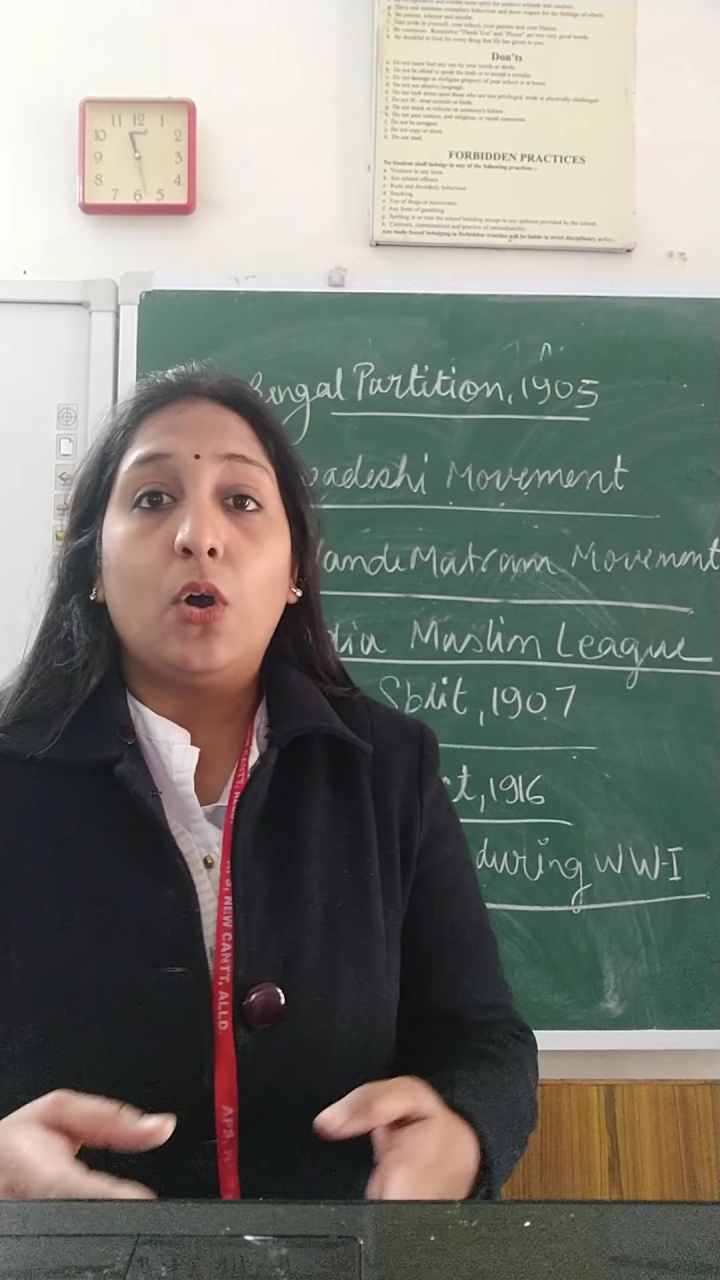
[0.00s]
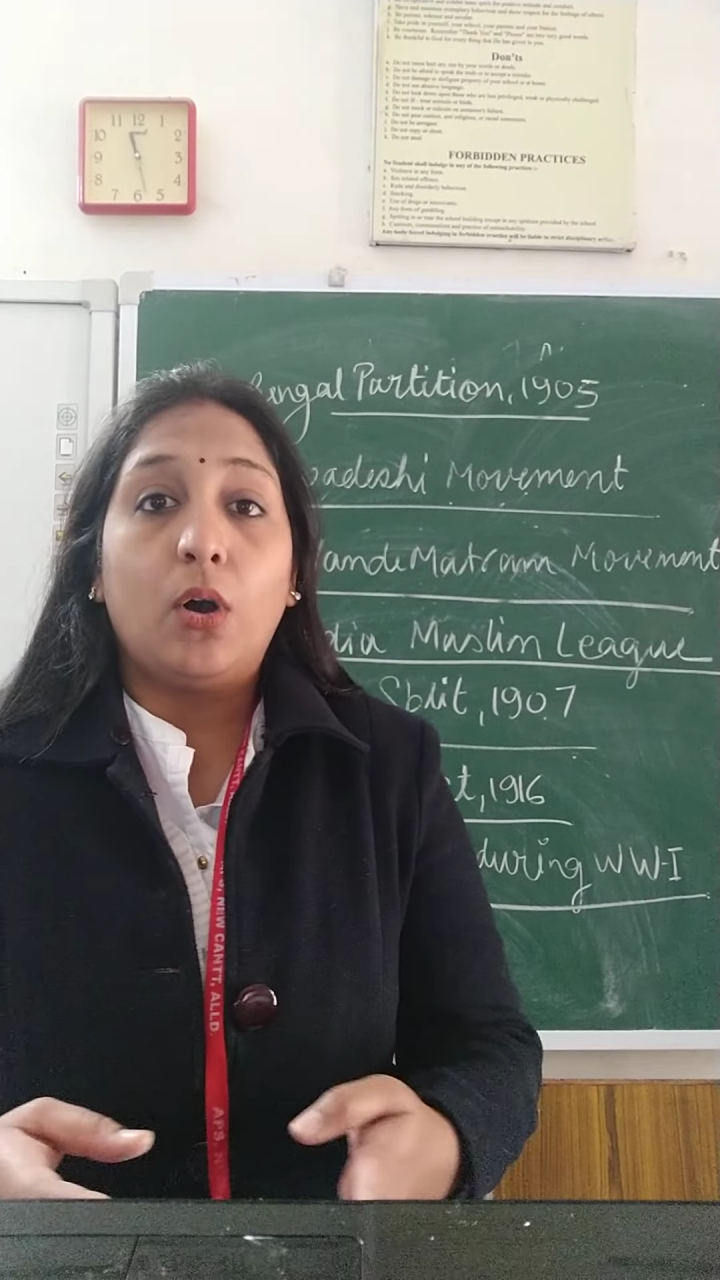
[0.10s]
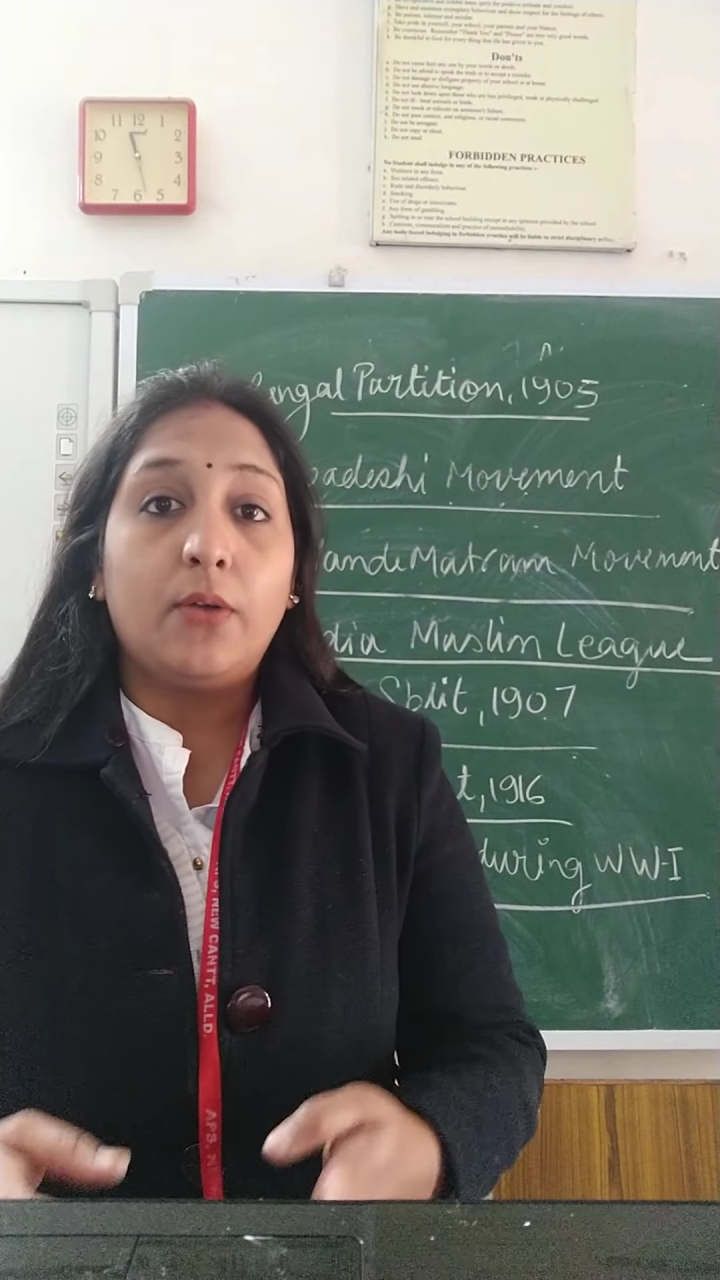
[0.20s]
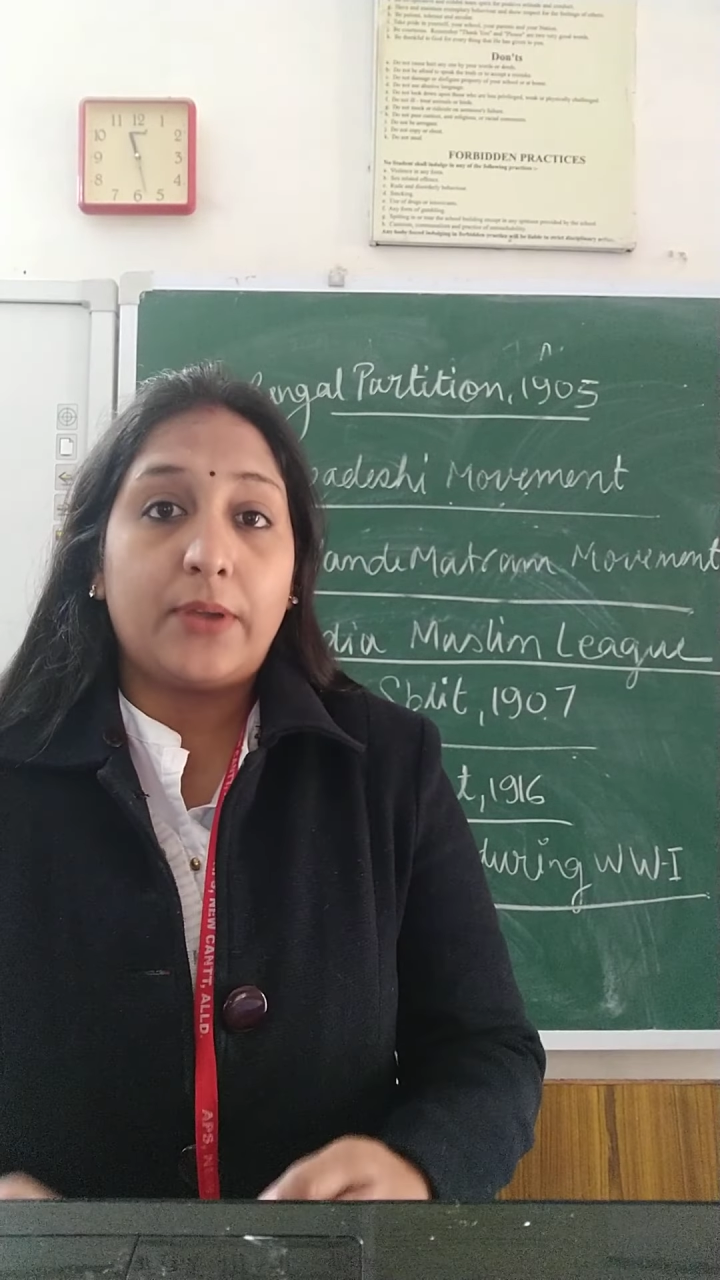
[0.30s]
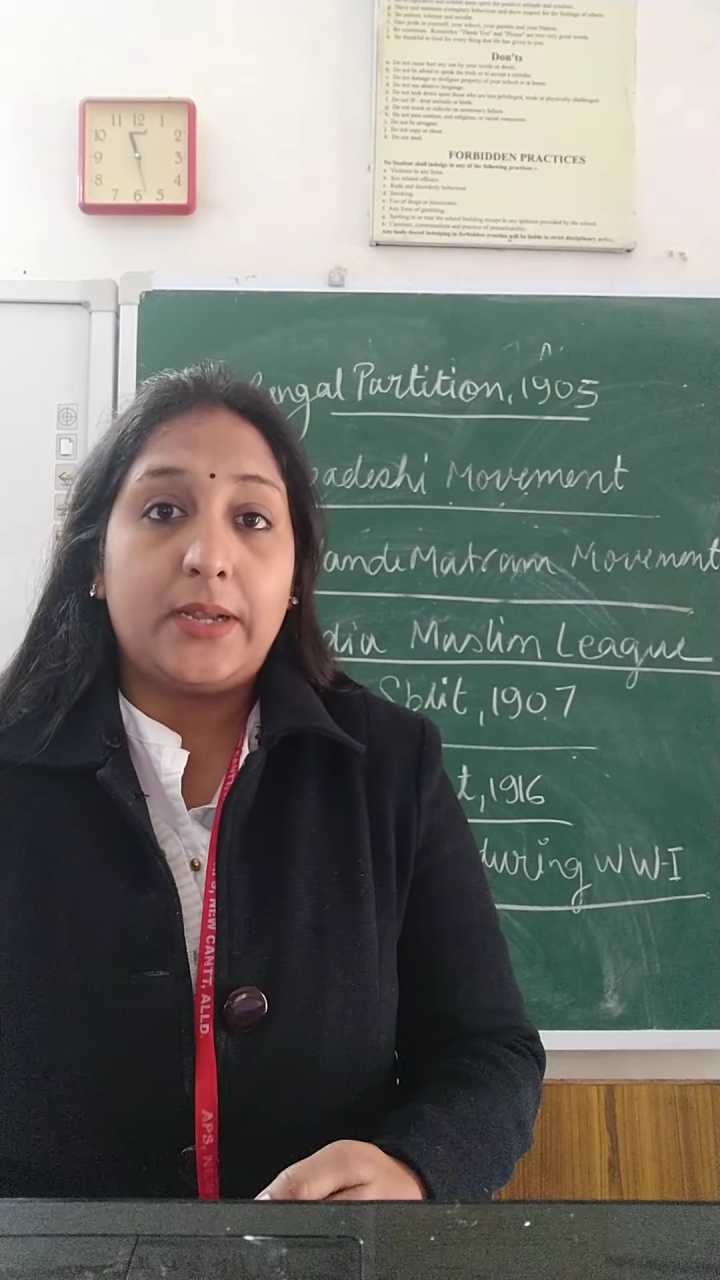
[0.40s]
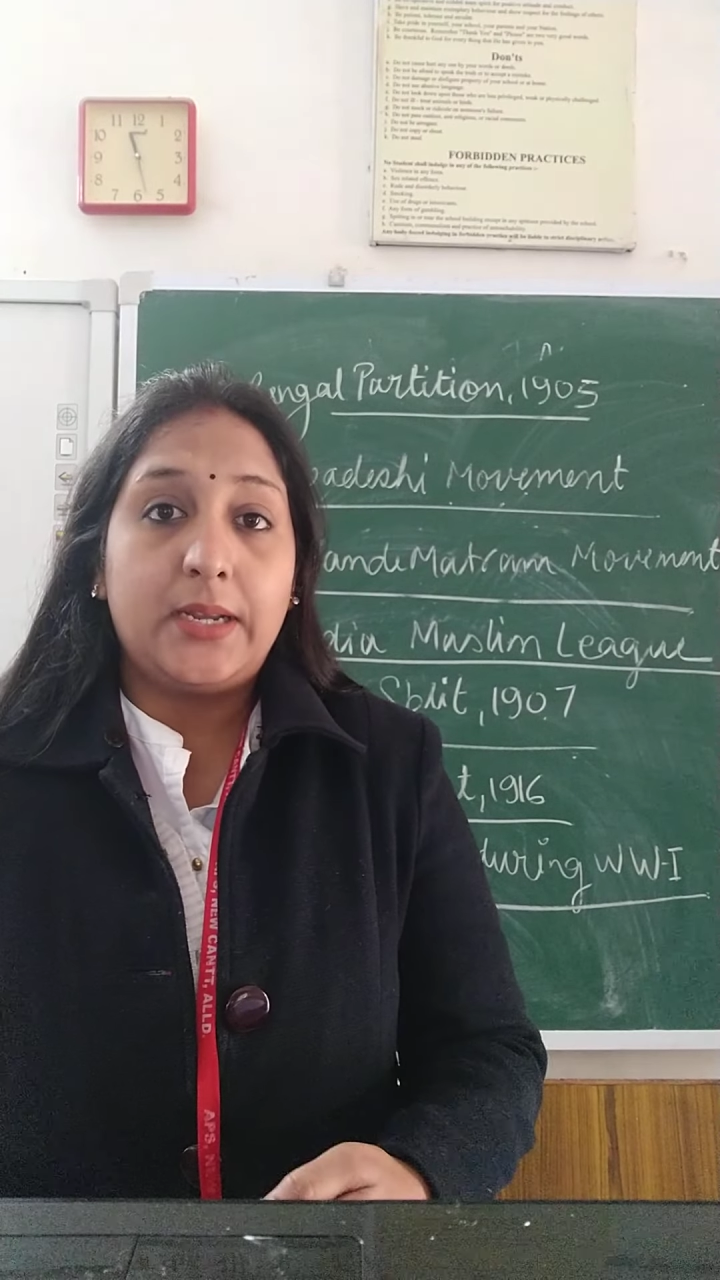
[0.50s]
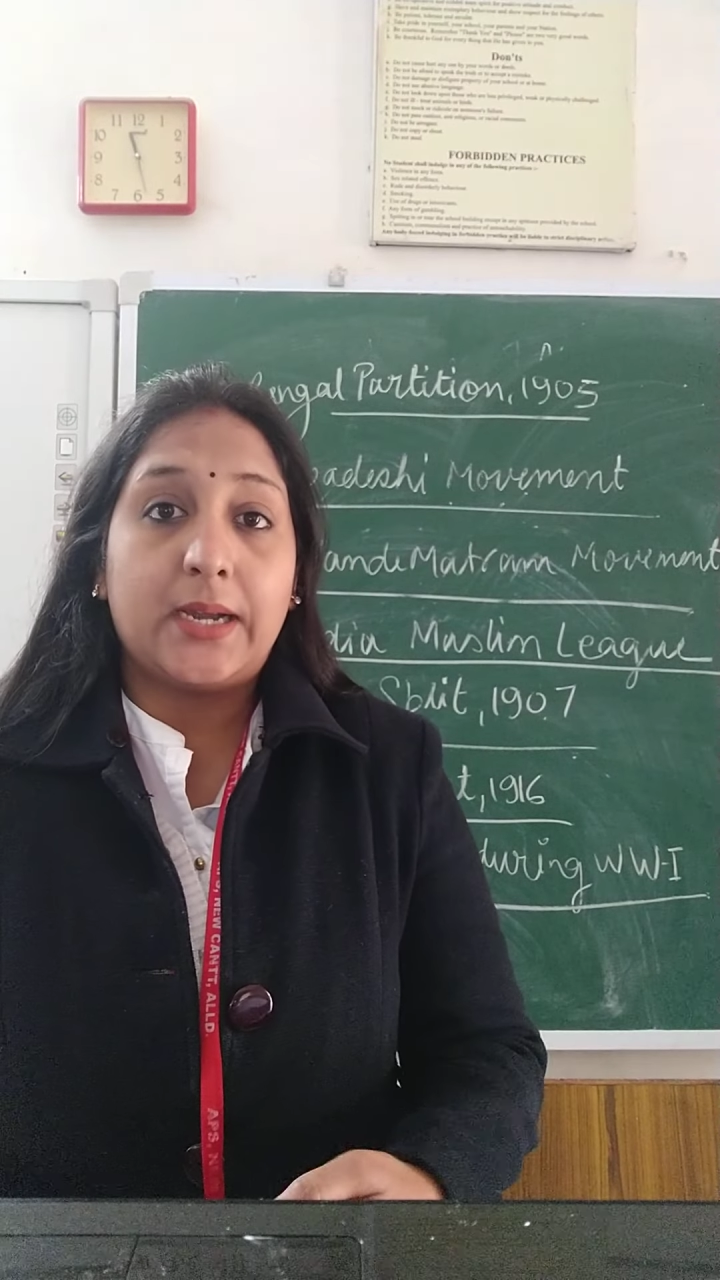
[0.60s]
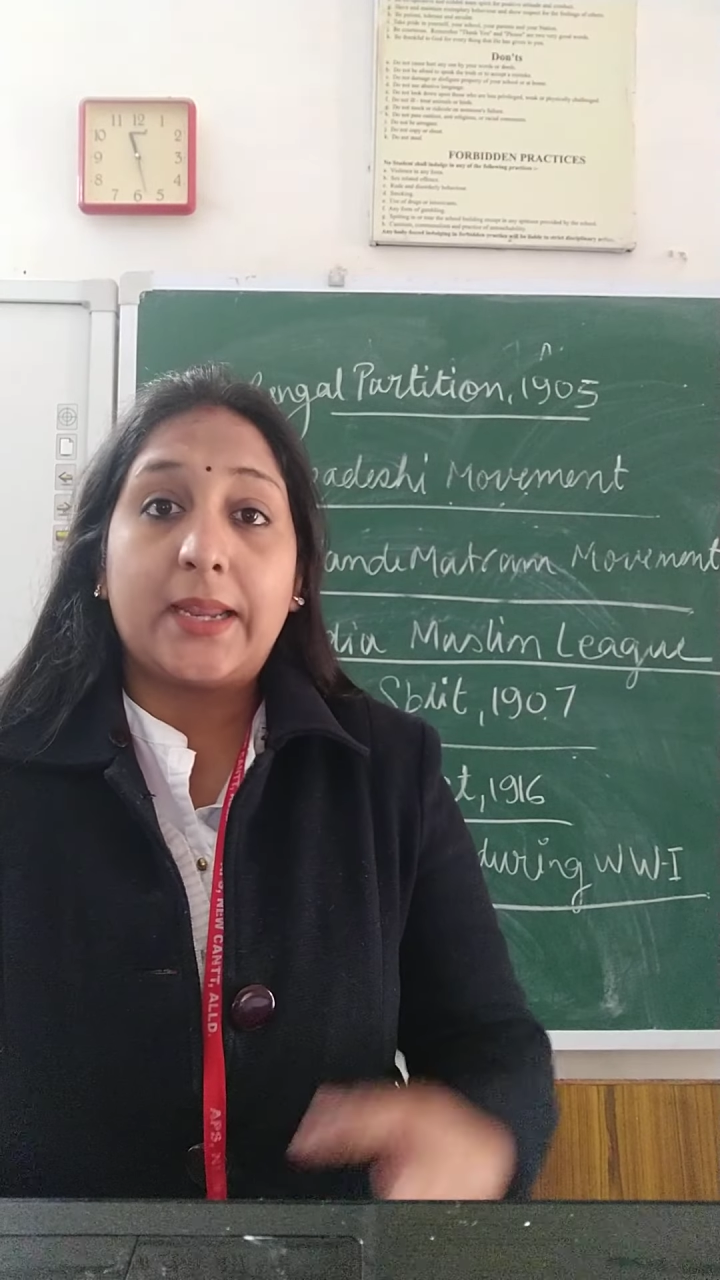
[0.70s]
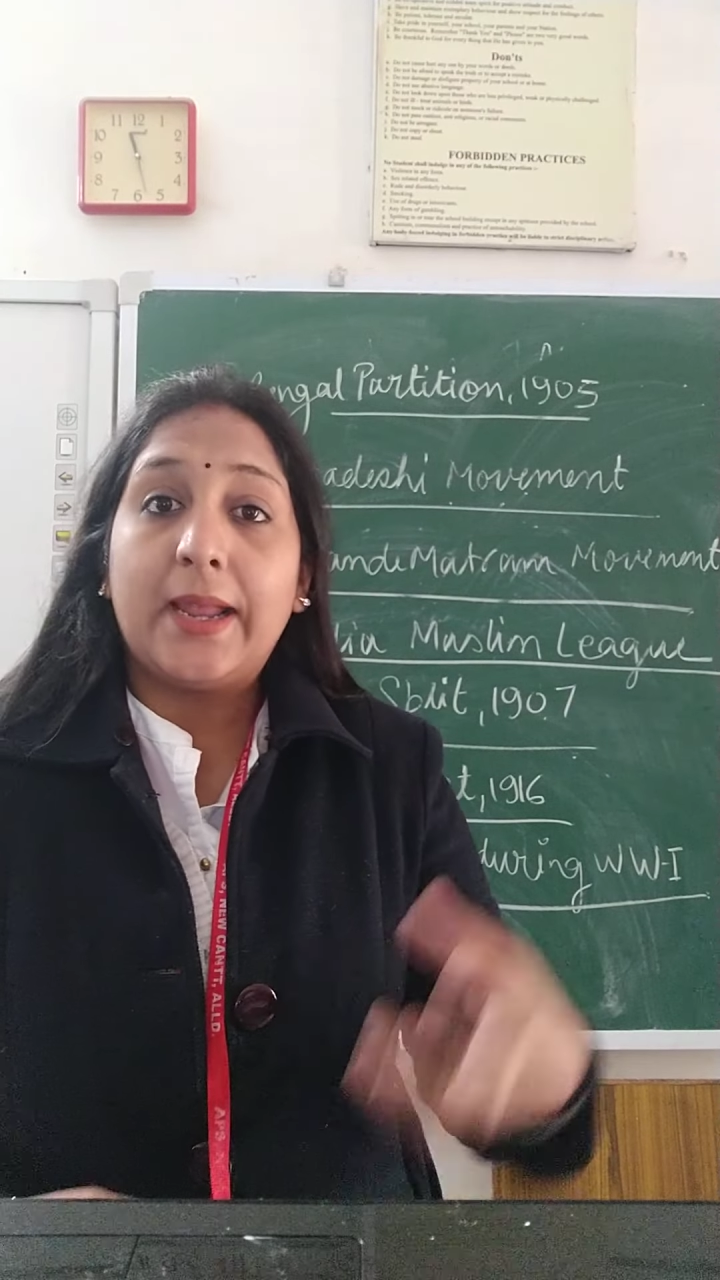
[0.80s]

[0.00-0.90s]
of India